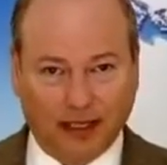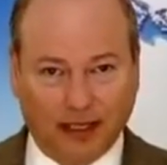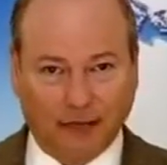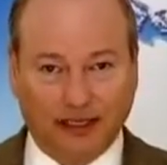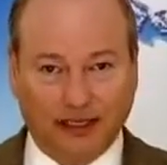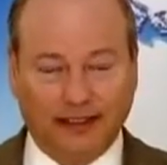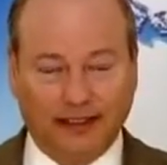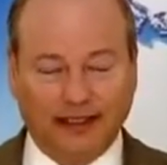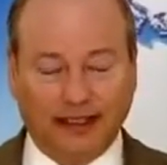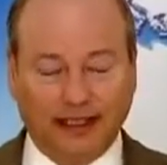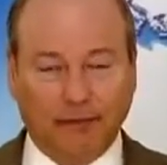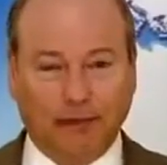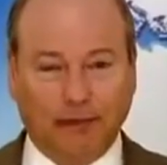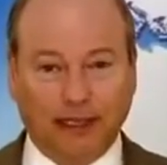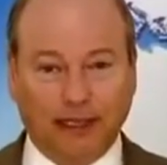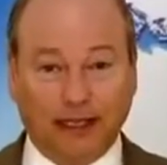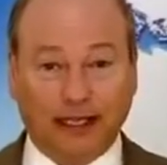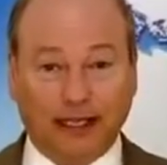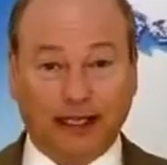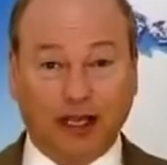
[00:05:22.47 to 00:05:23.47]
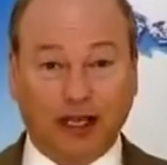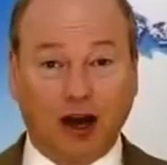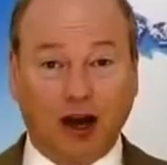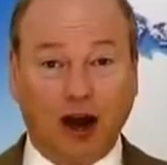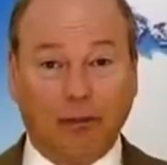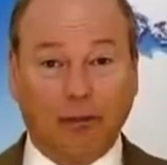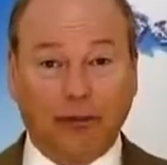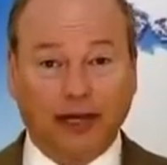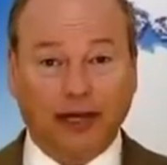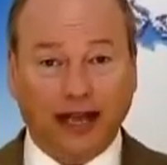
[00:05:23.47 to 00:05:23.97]
It means the ability to
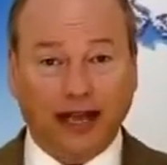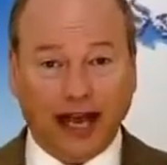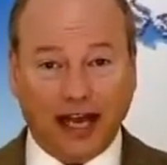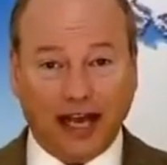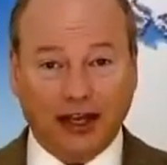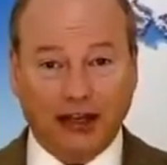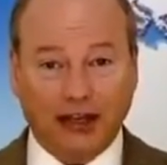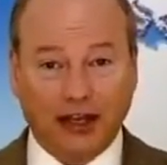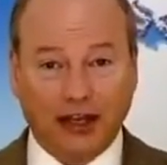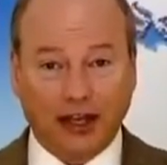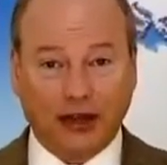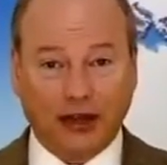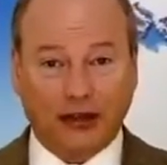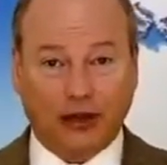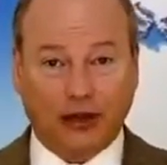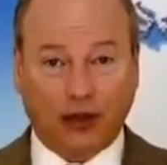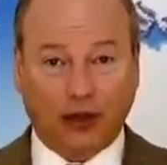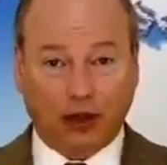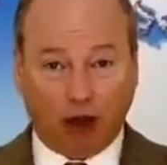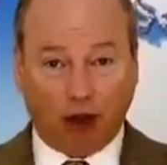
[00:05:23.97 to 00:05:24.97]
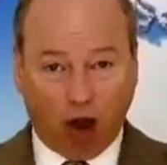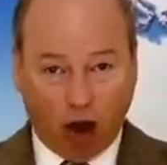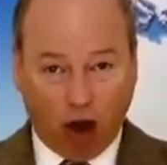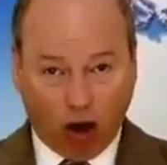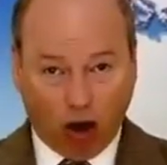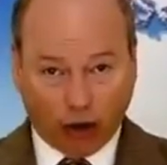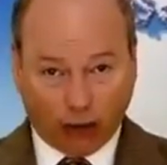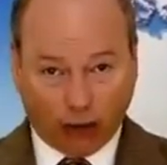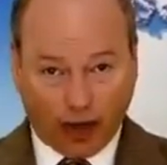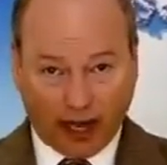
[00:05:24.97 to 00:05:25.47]
comprehend the
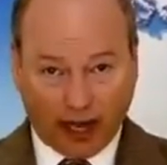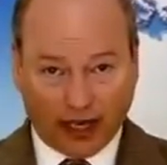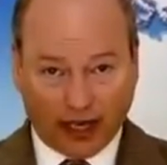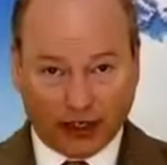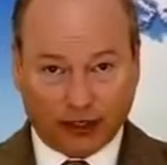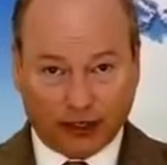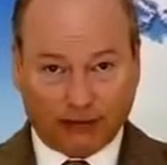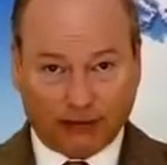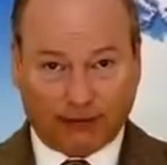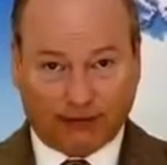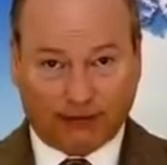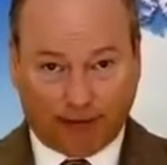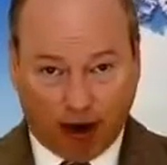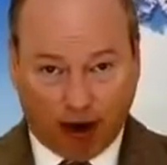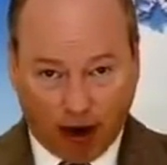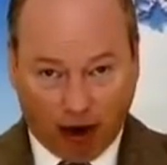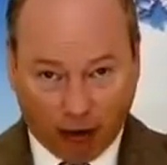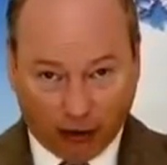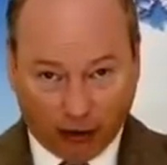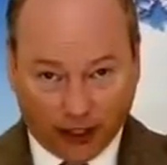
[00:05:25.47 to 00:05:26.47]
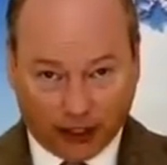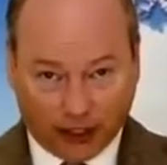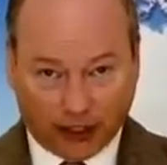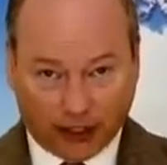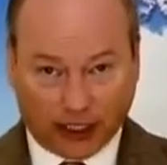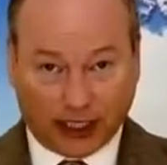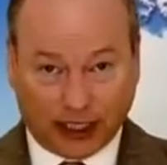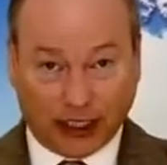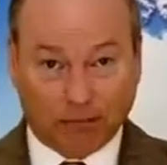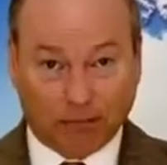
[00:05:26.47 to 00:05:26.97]
long-range,
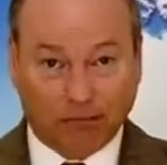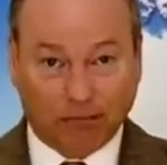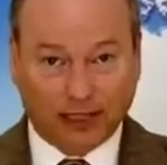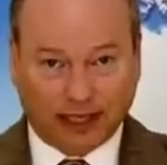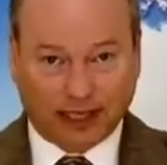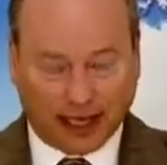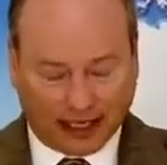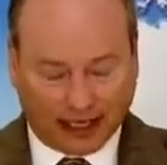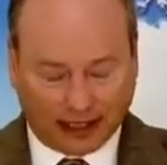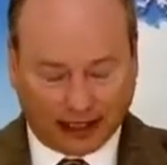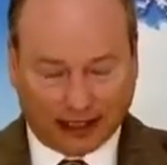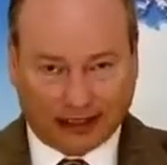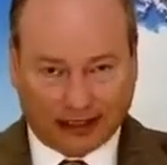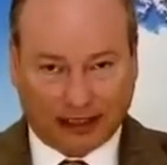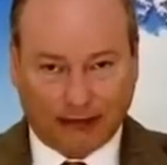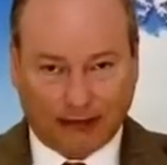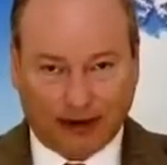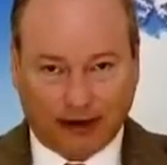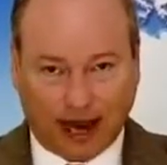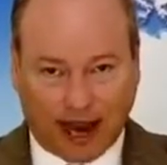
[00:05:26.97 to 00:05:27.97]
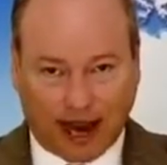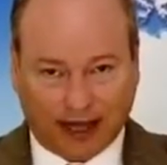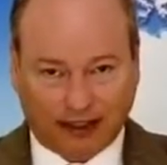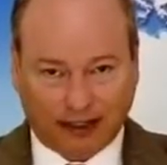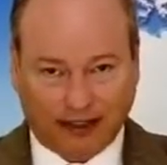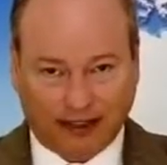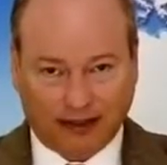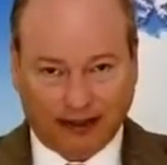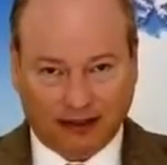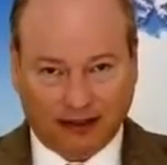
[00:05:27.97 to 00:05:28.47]
far-reaching implications of our
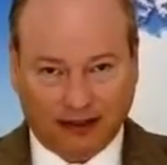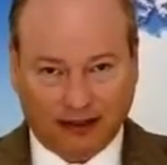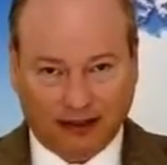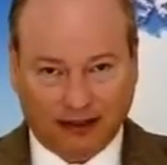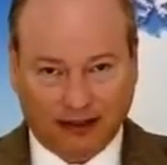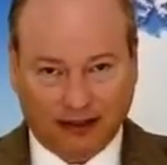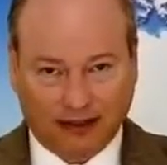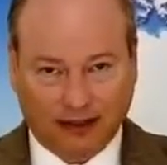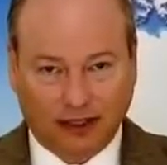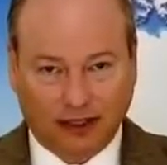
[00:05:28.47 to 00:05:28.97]
actions,